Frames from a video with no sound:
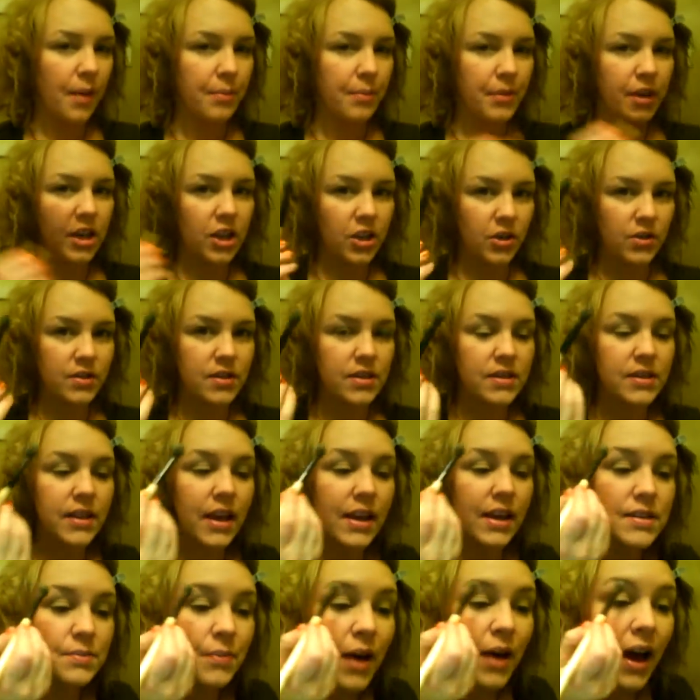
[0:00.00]
I'm going to use this
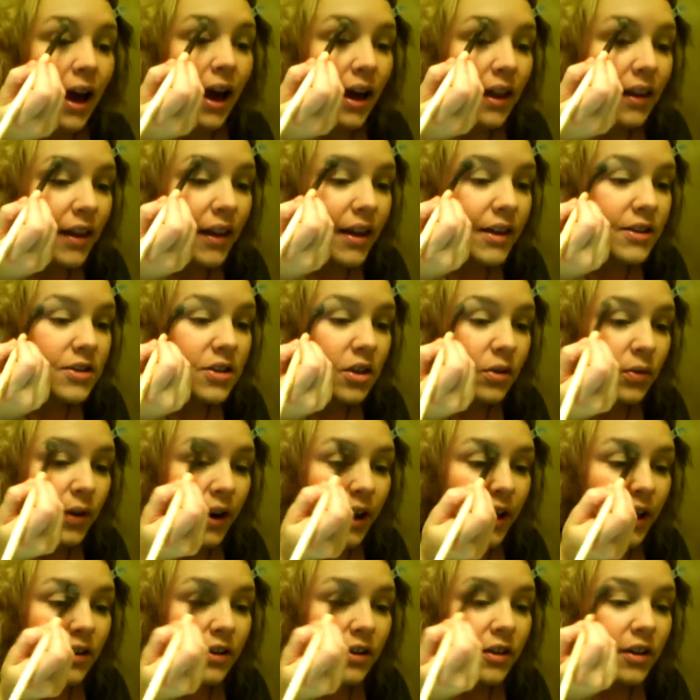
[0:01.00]
as my highlight, so
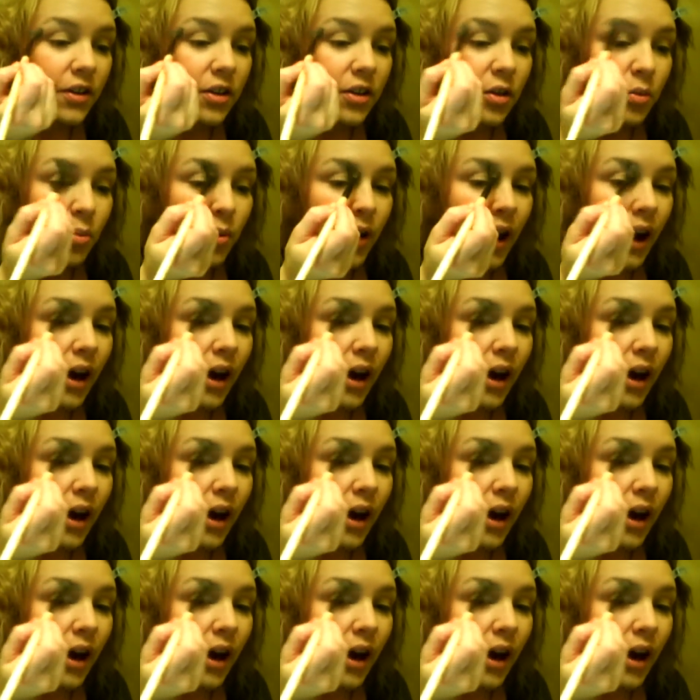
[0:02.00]
right underneath the